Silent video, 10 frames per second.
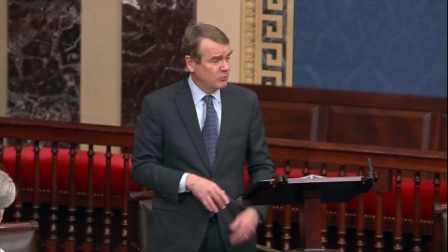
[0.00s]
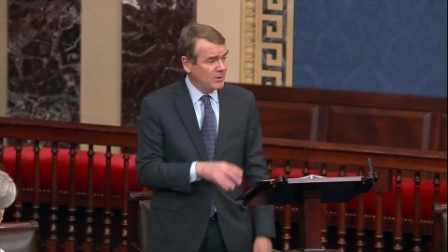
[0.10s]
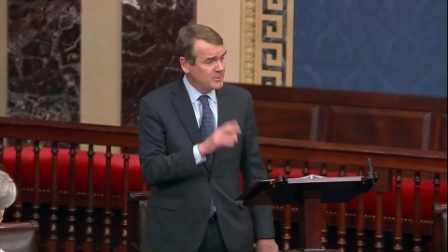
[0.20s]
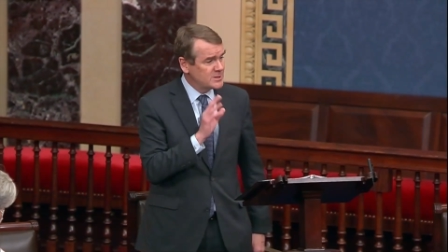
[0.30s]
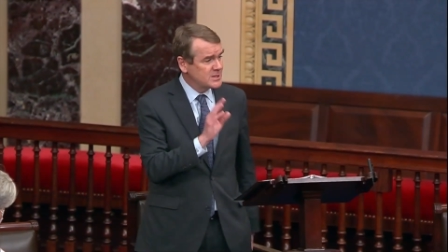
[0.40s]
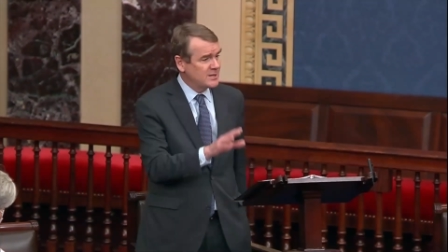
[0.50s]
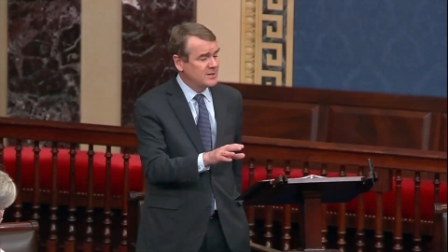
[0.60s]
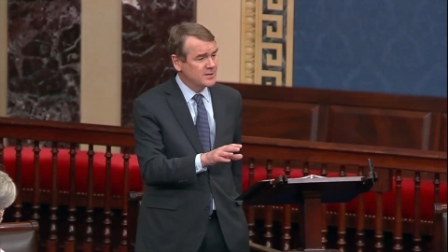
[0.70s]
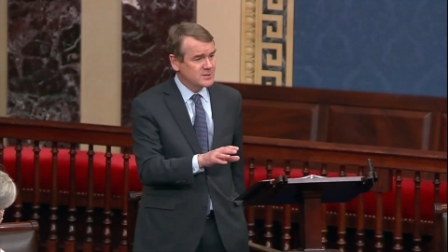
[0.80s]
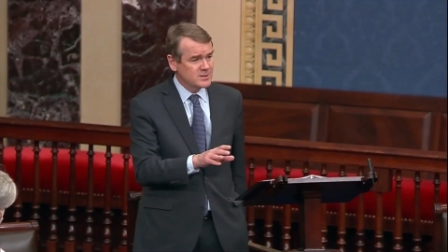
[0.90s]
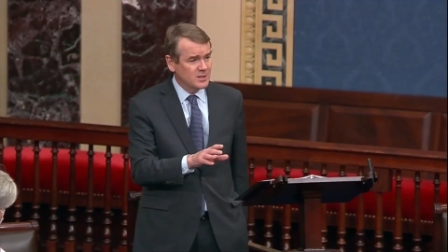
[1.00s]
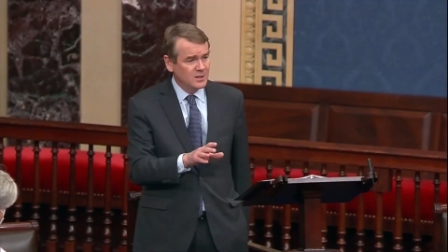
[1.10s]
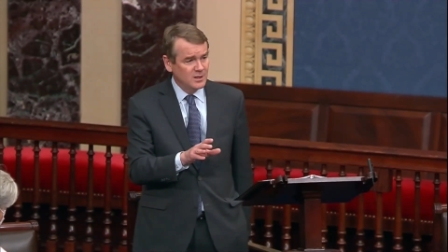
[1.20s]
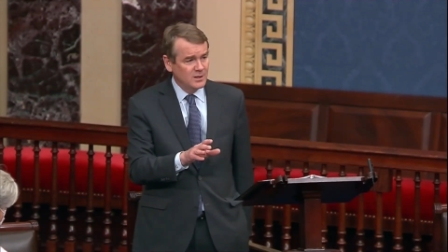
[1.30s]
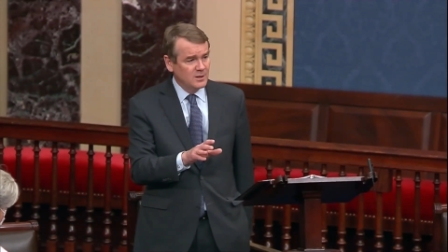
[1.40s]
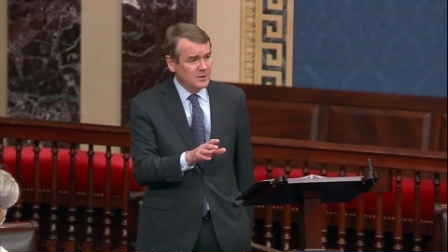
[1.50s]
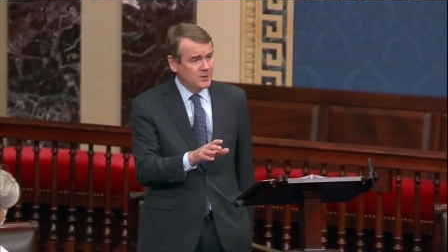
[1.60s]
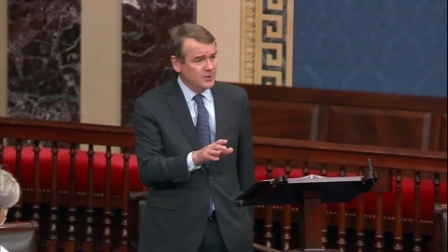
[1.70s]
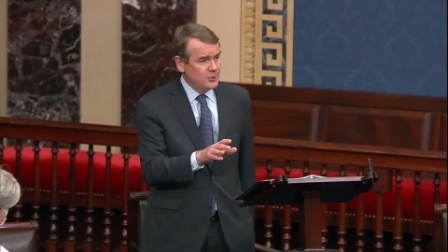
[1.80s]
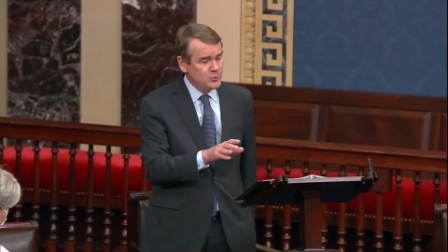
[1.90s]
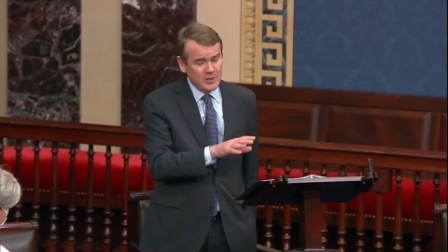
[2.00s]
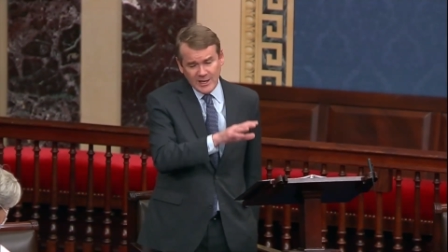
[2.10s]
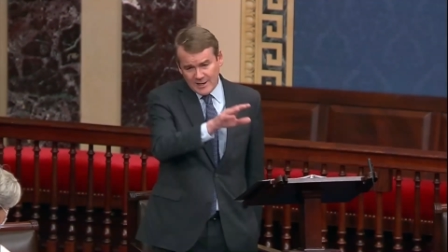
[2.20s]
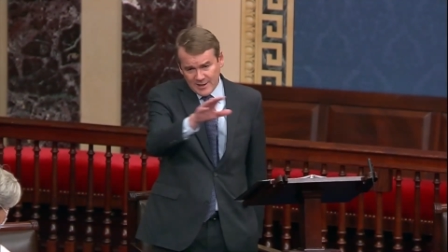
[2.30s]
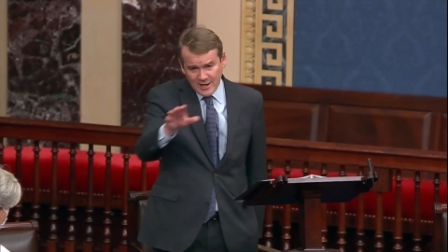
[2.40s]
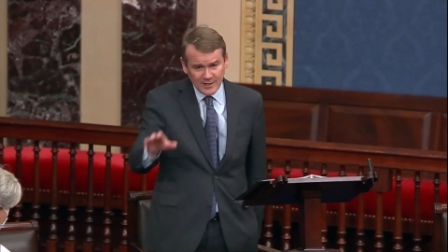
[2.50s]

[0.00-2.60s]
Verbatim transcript: let me say this you cannot